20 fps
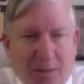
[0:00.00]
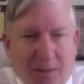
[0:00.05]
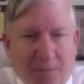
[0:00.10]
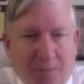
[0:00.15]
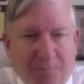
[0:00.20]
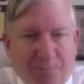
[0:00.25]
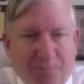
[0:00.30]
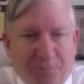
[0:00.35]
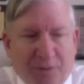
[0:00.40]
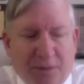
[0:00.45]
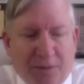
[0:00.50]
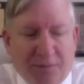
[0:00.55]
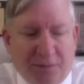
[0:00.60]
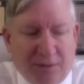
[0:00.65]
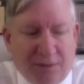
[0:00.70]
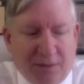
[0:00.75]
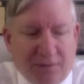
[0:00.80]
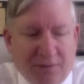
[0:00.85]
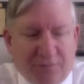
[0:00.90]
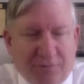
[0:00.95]

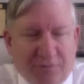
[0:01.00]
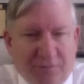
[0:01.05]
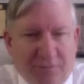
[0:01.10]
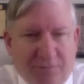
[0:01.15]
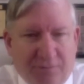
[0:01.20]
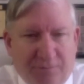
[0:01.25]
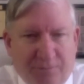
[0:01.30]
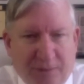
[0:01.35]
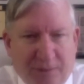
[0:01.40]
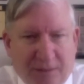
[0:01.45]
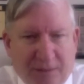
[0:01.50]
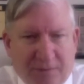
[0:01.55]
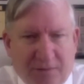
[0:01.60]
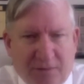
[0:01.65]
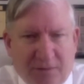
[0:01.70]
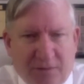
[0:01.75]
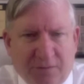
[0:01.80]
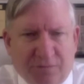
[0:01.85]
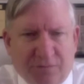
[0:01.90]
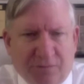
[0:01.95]
Nothing else is affected
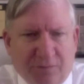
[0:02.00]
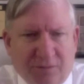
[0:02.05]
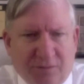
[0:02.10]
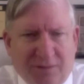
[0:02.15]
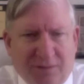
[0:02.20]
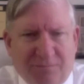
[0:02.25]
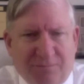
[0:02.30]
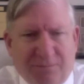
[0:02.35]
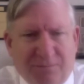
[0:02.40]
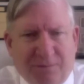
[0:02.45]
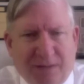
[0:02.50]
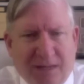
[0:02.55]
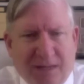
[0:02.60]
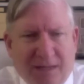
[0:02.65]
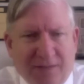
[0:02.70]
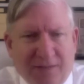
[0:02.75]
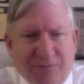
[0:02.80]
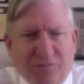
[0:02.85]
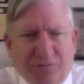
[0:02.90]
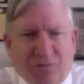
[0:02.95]
concerning
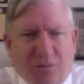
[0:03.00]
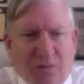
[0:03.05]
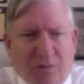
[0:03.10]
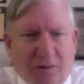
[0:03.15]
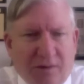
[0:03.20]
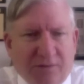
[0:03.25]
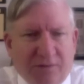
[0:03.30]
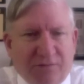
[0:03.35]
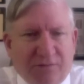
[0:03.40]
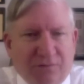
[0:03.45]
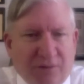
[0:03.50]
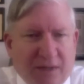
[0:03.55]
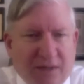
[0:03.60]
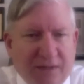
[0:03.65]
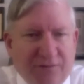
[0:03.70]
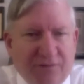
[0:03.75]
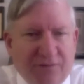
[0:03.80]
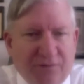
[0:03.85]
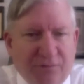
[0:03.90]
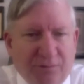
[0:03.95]
fines, costs,
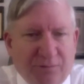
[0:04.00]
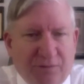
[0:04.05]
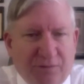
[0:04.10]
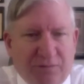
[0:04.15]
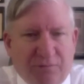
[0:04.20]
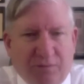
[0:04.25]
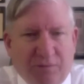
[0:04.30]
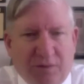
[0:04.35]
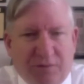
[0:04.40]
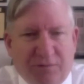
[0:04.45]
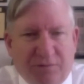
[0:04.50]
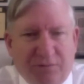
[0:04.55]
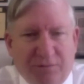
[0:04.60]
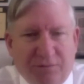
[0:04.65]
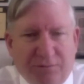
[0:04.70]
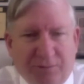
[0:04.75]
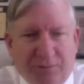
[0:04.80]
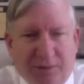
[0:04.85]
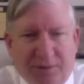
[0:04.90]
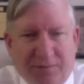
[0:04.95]
license restrictions,
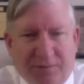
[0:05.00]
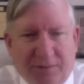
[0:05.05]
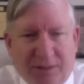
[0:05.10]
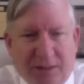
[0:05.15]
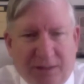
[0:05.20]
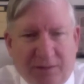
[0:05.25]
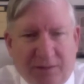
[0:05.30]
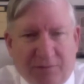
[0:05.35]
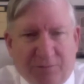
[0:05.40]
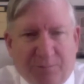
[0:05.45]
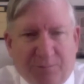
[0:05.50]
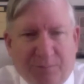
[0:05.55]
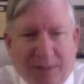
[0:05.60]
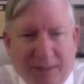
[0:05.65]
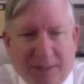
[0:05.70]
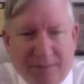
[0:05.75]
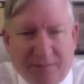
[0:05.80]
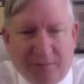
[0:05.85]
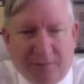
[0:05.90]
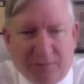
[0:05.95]
or anything else
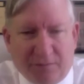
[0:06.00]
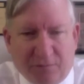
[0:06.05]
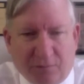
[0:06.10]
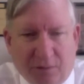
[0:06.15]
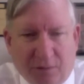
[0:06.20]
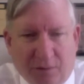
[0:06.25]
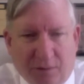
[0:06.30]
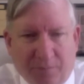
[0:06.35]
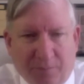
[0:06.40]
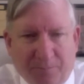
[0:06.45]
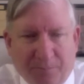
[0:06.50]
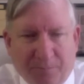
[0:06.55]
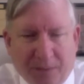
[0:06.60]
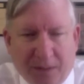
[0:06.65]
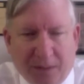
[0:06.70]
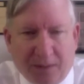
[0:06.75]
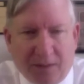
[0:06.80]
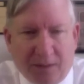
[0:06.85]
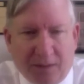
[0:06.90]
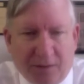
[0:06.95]
by this law.
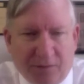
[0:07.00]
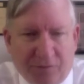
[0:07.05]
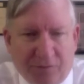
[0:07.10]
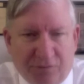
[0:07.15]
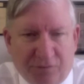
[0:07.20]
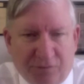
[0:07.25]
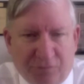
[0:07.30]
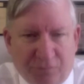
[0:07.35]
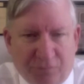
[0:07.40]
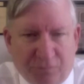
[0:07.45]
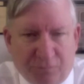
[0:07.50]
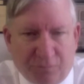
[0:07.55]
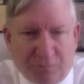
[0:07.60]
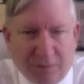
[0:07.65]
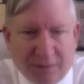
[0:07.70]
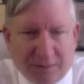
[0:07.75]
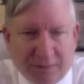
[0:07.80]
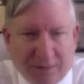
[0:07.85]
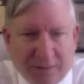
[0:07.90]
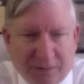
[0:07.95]
It's
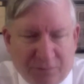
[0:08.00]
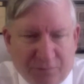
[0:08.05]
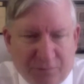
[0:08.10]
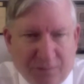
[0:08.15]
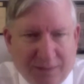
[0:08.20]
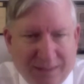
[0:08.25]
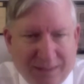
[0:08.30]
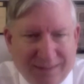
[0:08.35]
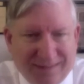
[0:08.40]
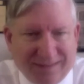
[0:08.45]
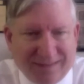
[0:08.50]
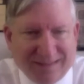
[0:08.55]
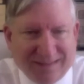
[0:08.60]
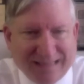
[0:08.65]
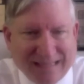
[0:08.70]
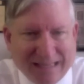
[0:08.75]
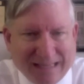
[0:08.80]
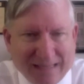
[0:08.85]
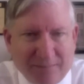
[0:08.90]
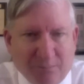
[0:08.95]
strictly trying to
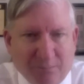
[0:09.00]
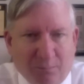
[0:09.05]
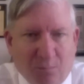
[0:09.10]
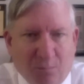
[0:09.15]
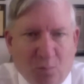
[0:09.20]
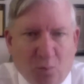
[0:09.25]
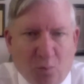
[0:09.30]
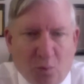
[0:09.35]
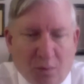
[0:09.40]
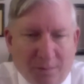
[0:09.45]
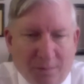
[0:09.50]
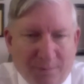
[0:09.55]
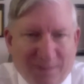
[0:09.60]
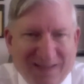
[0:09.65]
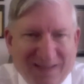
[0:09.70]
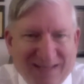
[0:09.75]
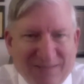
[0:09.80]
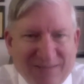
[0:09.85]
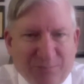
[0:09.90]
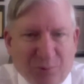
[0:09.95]
get more
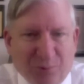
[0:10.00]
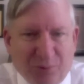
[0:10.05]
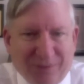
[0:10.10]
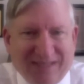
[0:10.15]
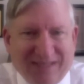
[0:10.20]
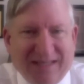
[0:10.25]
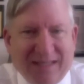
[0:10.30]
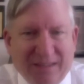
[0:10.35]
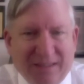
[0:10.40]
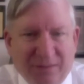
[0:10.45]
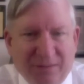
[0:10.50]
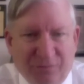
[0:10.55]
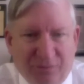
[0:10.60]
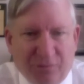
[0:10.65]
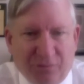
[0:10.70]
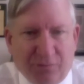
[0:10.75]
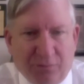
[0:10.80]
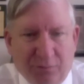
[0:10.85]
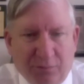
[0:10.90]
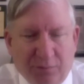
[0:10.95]
people
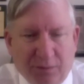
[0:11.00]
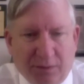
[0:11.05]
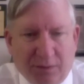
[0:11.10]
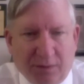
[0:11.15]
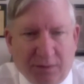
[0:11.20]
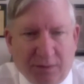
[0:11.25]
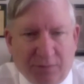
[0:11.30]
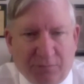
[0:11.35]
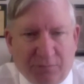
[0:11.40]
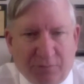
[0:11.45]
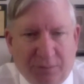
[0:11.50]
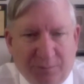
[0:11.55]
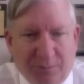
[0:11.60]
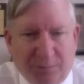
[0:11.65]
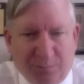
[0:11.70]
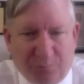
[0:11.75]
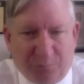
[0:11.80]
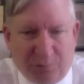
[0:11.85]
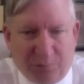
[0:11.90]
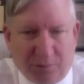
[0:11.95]
into a
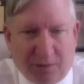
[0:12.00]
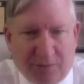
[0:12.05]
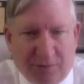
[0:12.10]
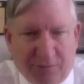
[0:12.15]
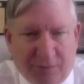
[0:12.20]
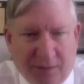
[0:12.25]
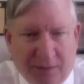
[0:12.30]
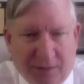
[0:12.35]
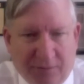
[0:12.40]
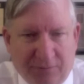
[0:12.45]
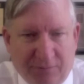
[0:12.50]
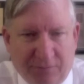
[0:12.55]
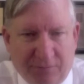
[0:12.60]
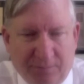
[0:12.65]
treatment process,